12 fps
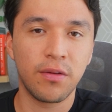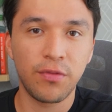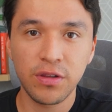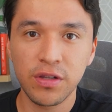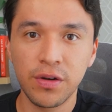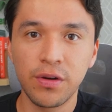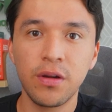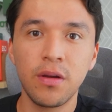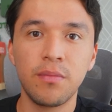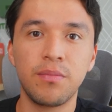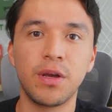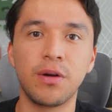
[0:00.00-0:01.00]
a return
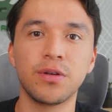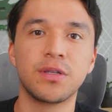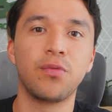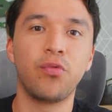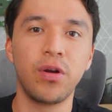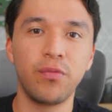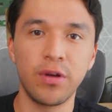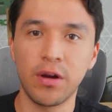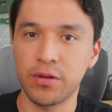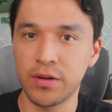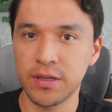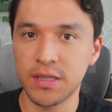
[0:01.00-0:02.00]
because the way we
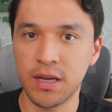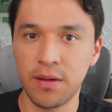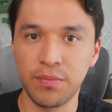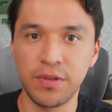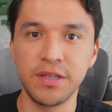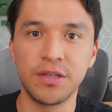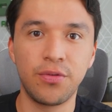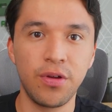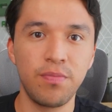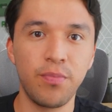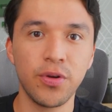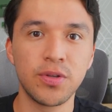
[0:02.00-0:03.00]
are going to set up these
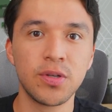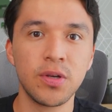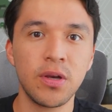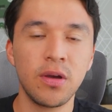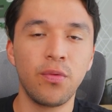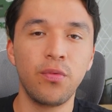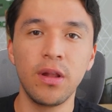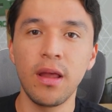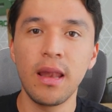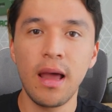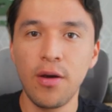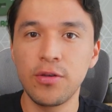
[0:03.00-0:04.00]
grid bots will
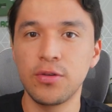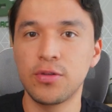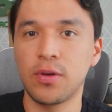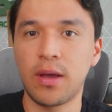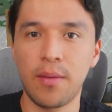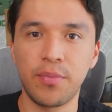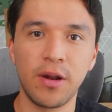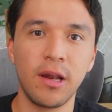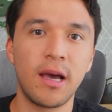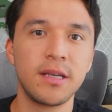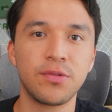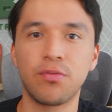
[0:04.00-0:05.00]
allow you to
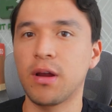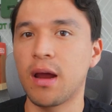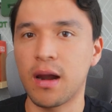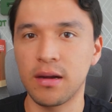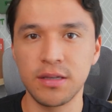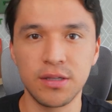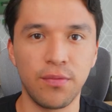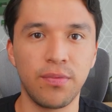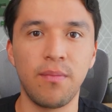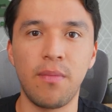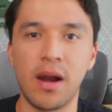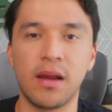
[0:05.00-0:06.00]
capitalize regardless of
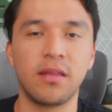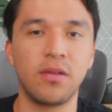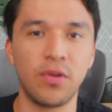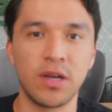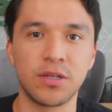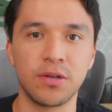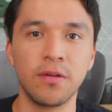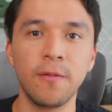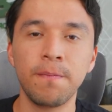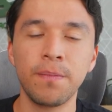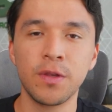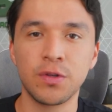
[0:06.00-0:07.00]
the market direction.
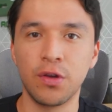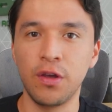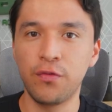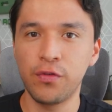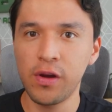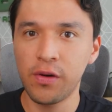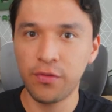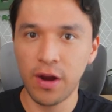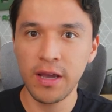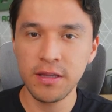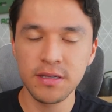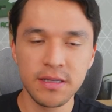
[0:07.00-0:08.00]
So if we are
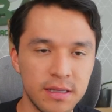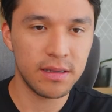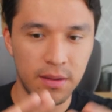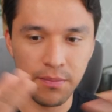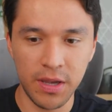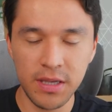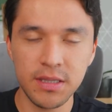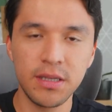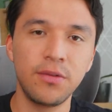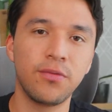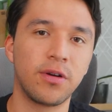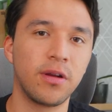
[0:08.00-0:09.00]
right,
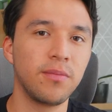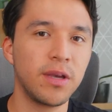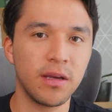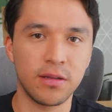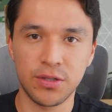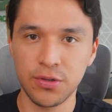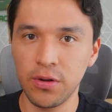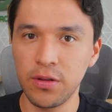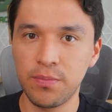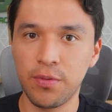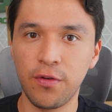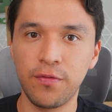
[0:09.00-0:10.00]
amazing, we're going to make a
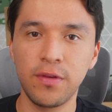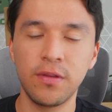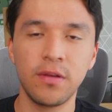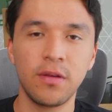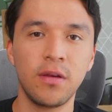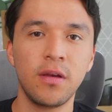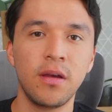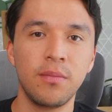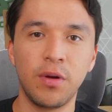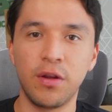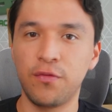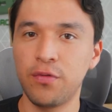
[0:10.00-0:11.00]
solid profit.
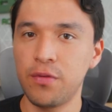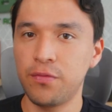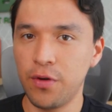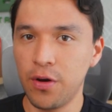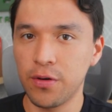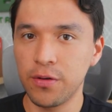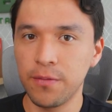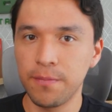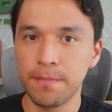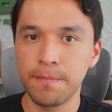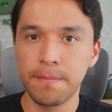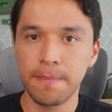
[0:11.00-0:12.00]
But if we're wrong,
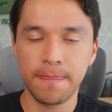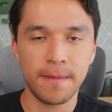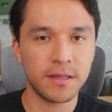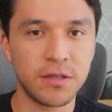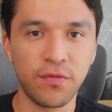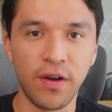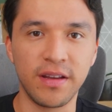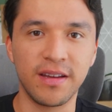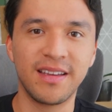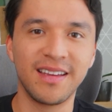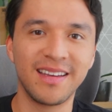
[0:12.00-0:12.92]
that's fine